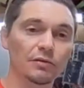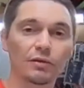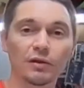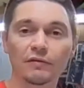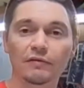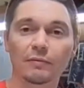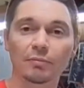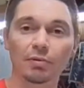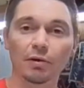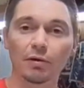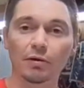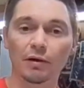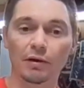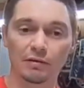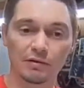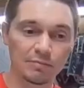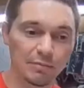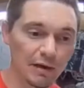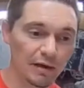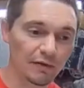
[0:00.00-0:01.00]
2 different
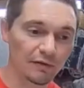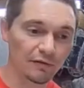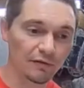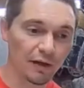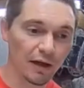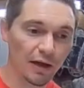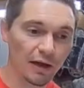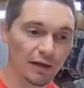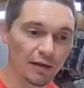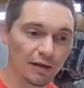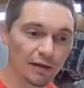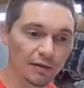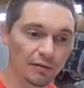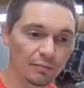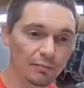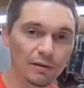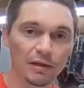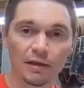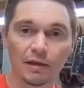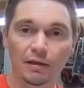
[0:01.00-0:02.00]
programs, Beta Flight
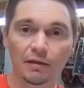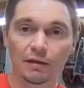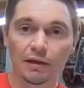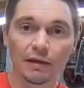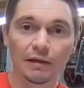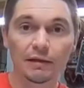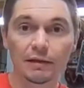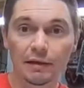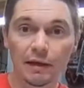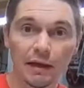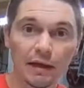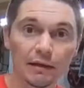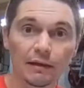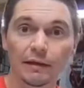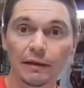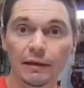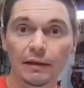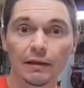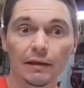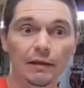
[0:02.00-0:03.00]
and BL
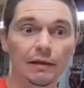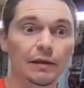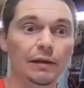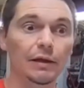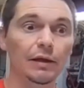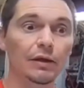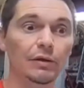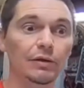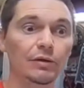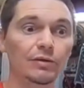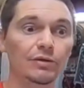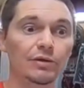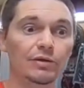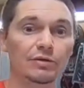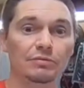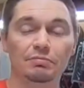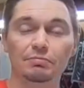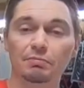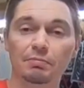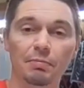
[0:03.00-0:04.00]
Heli. You know, you
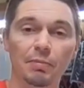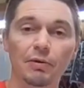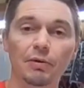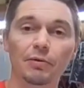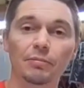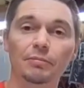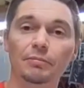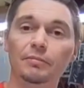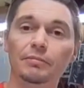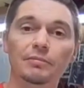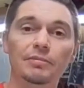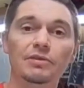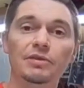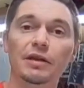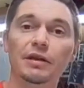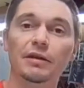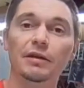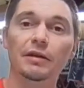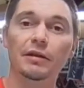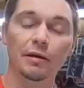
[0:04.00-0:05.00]
just boom,
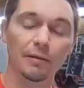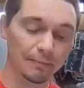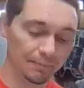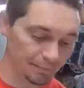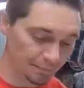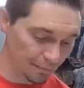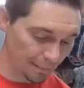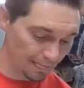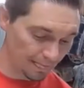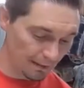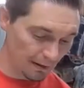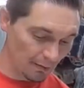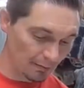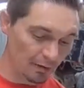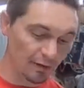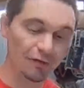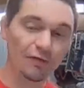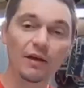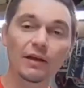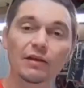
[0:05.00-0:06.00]
set it up.
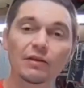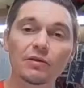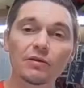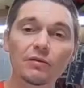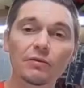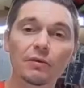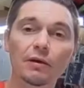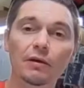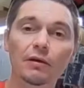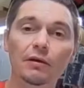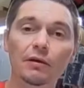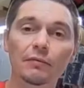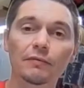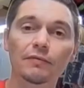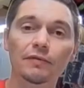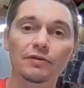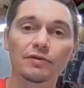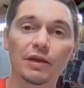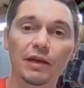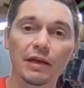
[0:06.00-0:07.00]
But thank you
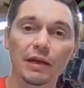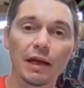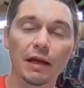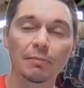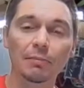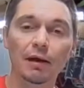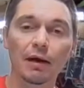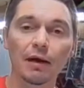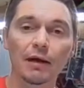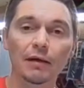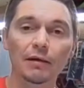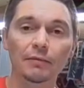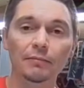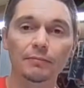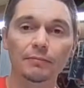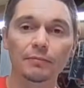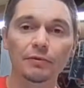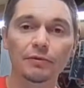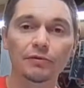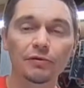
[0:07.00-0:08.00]
for checking out my
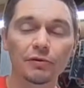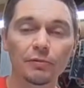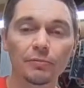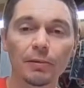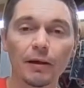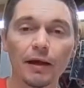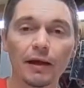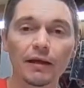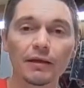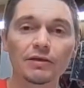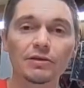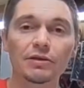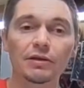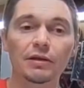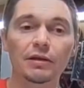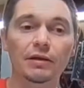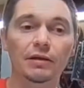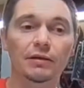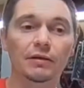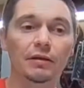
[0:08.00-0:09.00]
YouTube page,
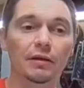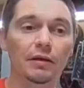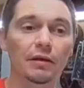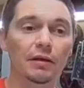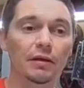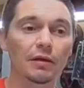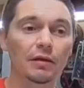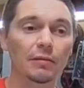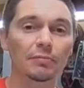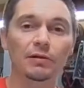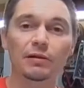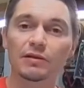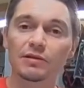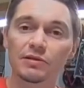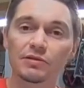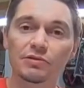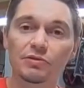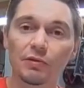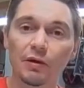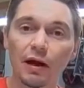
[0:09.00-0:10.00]
and
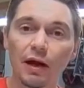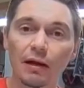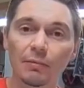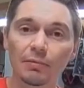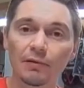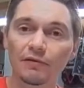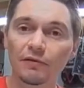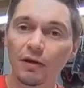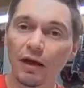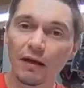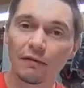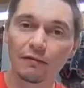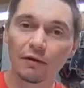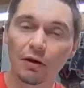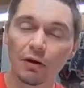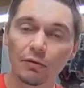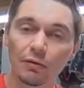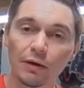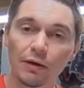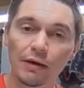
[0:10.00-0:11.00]
please subscribe if you
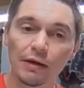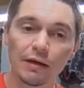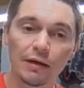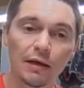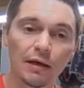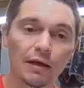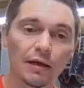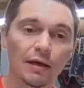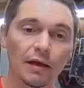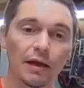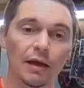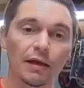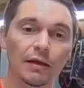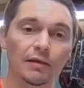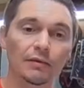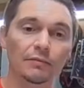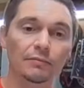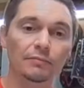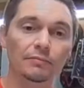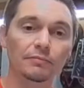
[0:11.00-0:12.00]
haven't already.
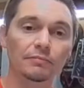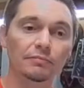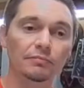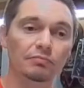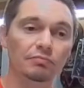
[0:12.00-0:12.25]
And